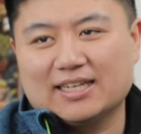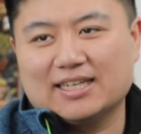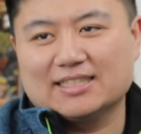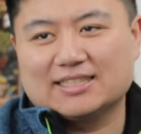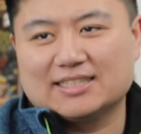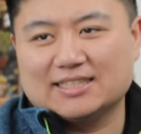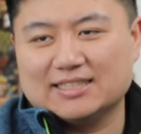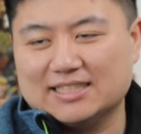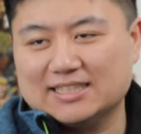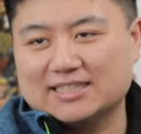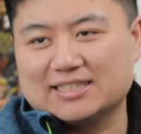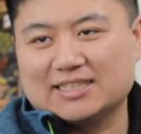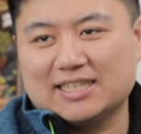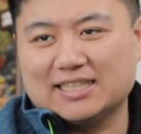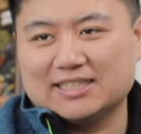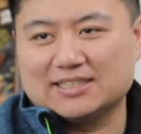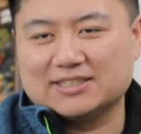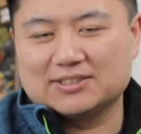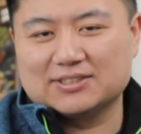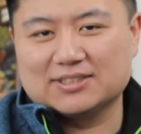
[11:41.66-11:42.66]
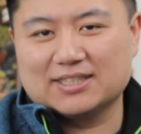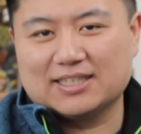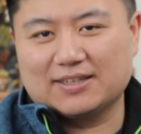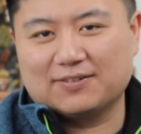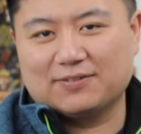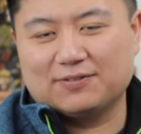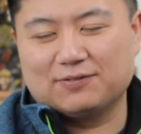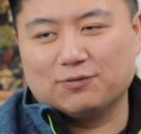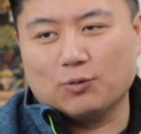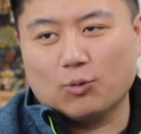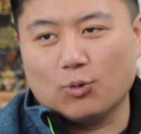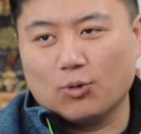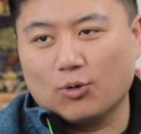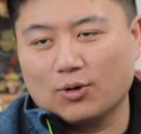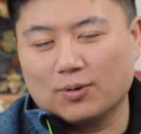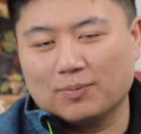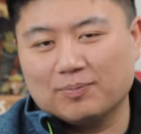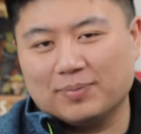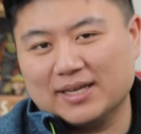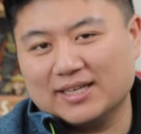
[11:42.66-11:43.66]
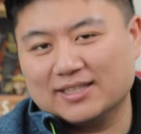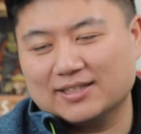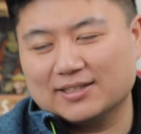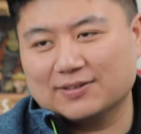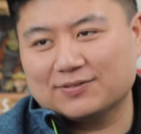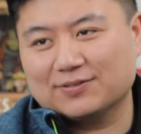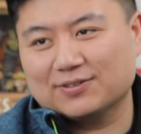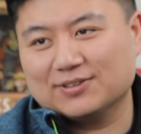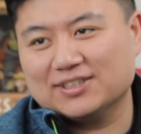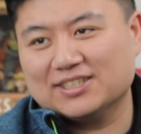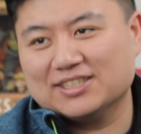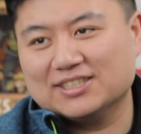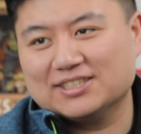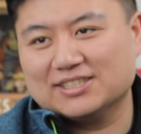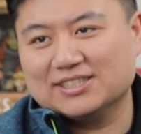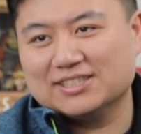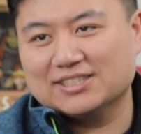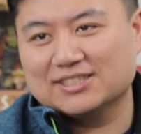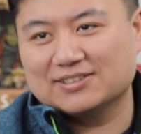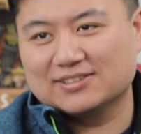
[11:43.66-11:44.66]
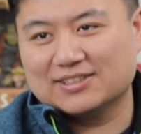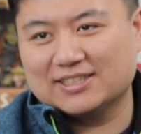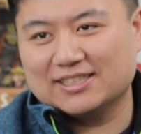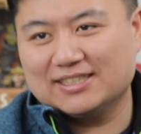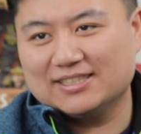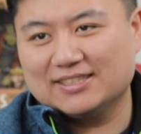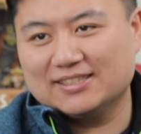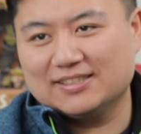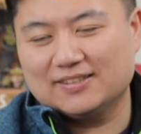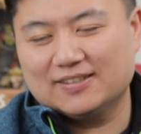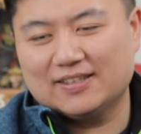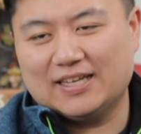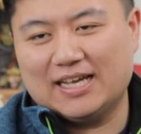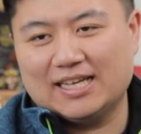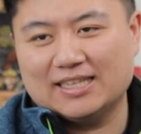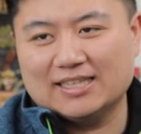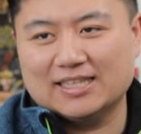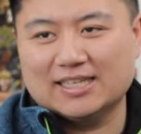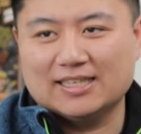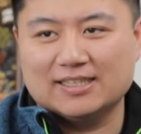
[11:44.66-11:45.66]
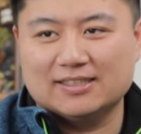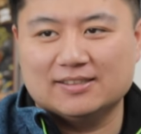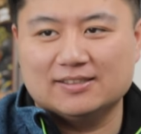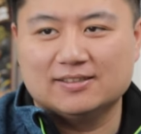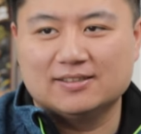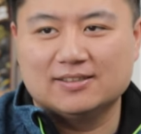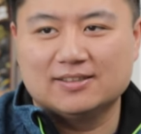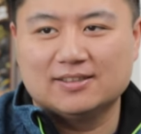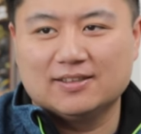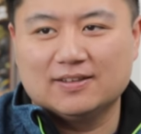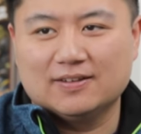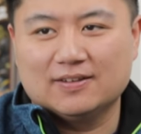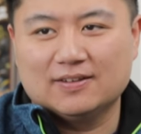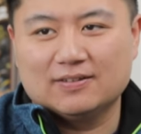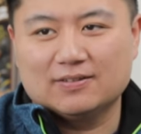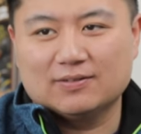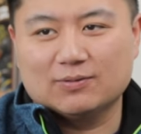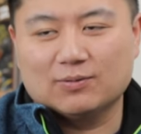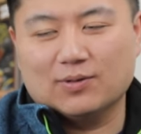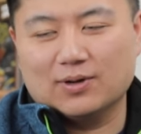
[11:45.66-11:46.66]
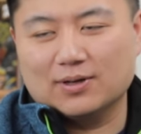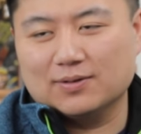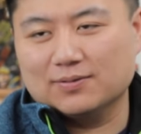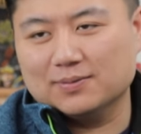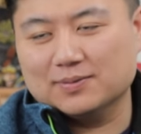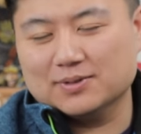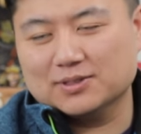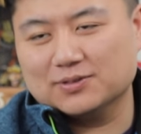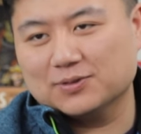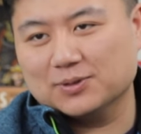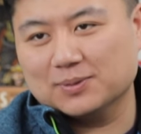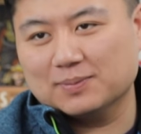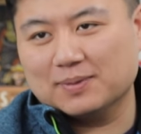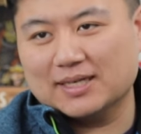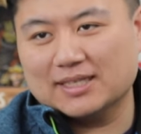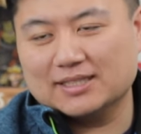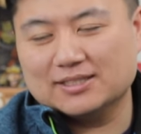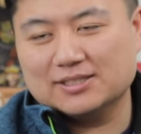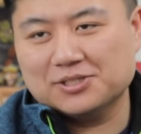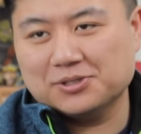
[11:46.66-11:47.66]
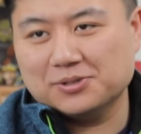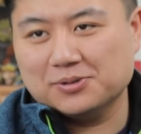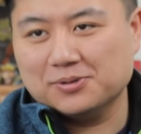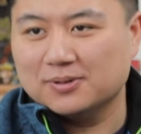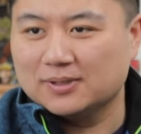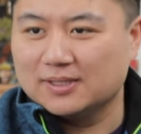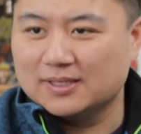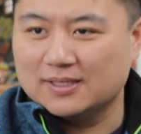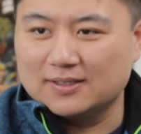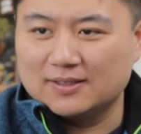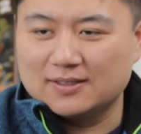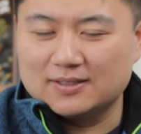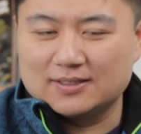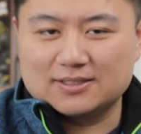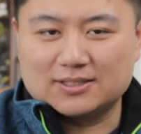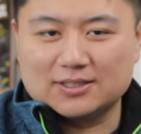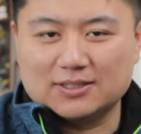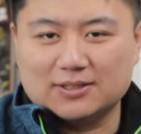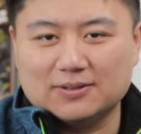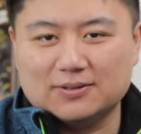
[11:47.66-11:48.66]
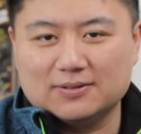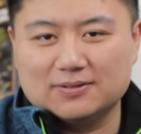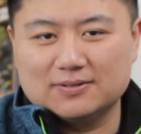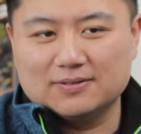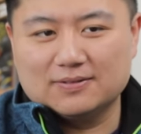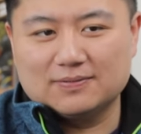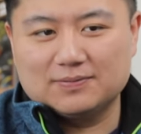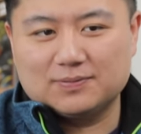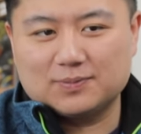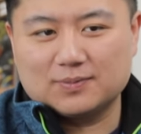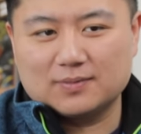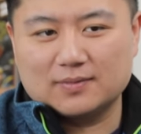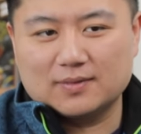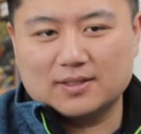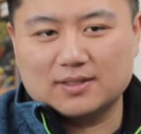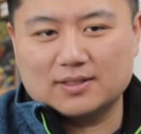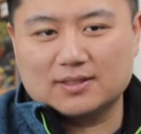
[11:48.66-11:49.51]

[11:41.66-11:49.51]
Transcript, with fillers: I guess in this case, there's like four big different itches, right? Mm -hmm. And then one of them is filled by two. So sounds like a